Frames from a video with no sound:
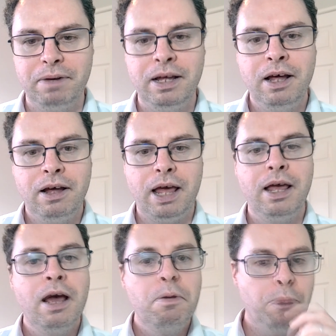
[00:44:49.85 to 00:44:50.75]
Okay,
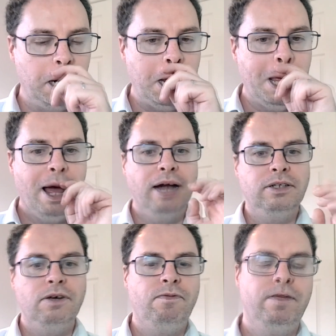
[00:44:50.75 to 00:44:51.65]
but I do
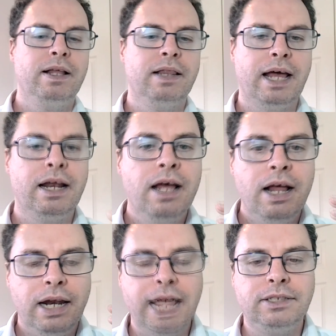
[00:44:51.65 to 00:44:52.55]
feel that
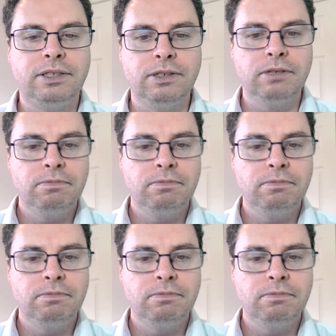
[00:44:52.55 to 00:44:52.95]
Leinster,